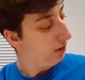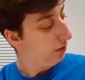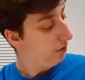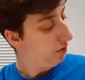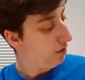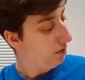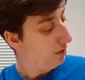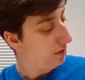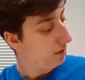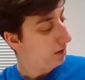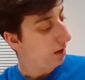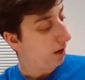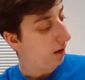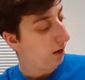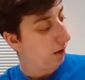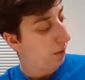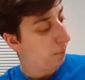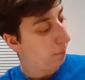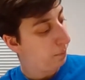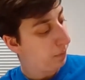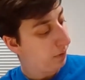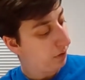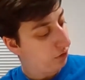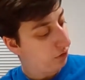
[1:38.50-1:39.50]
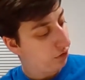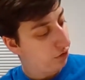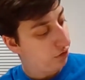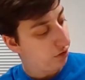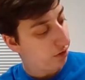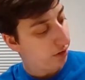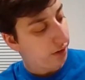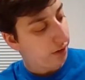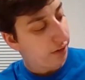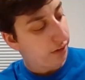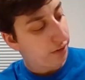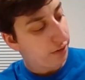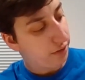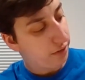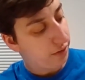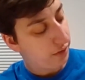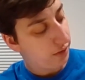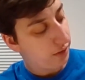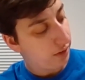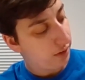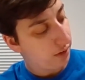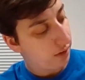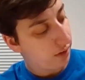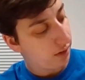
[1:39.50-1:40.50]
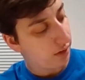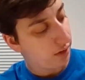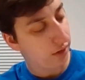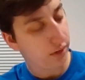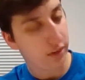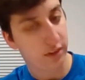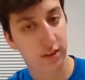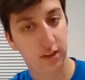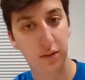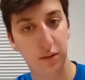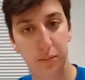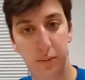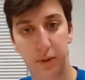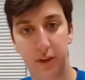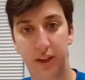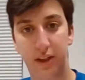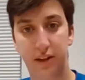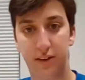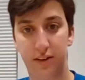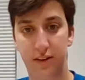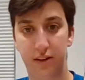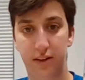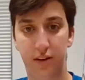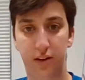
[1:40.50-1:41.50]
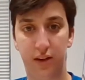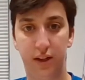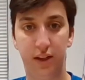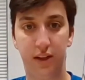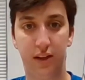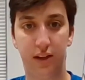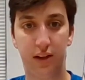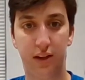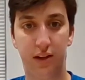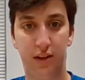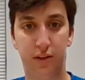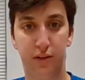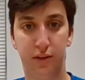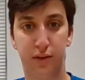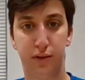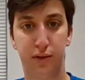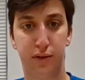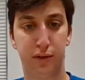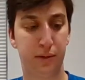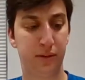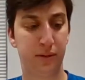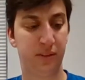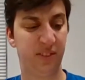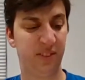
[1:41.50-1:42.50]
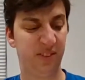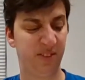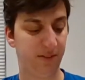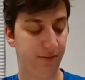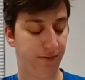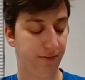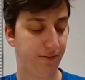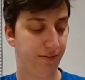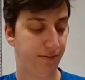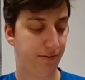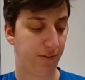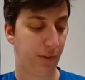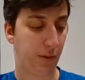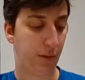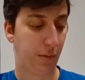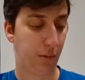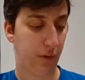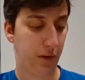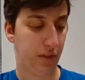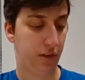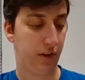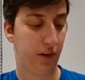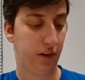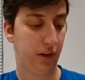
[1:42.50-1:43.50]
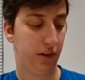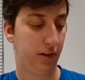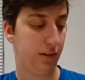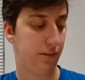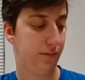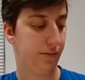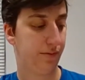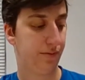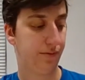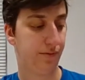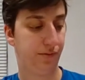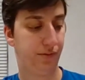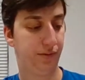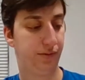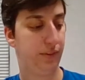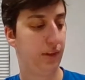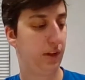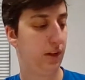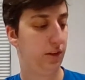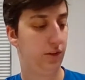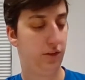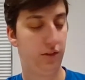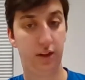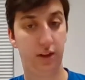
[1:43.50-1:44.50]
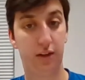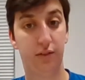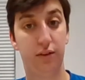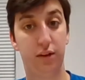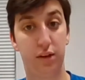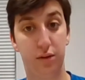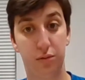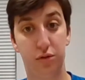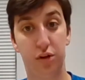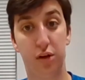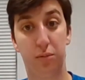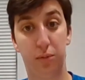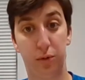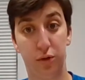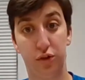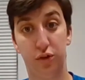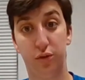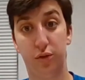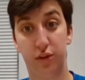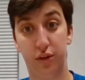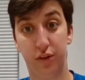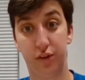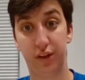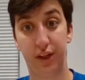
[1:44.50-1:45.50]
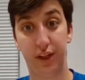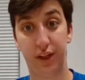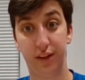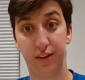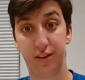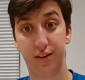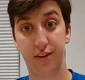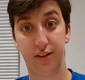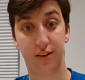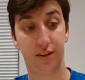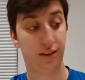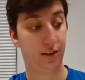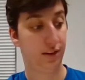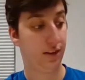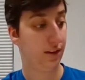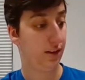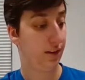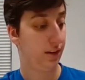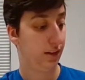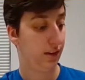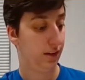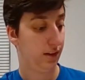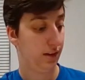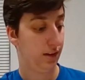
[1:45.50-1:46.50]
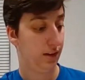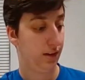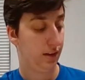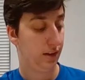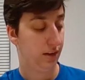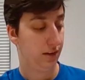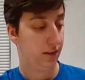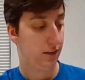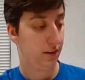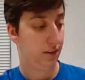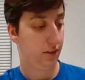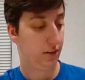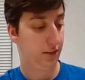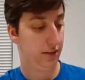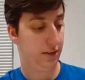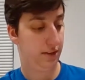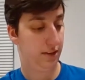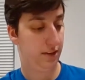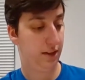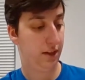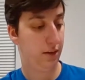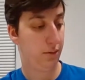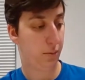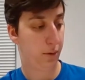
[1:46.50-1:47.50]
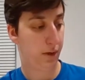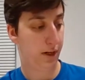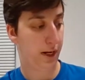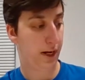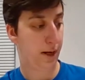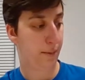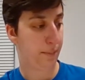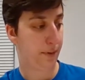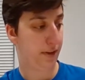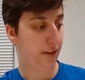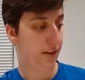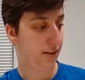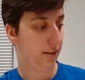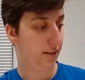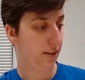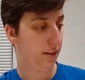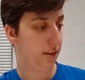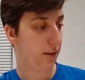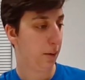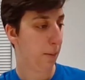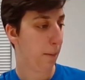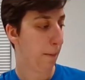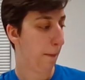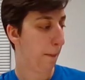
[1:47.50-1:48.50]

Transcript: She's got a bunch of her siblings that are in the house with her. She's having some trouble doing her science. So let's see what happens.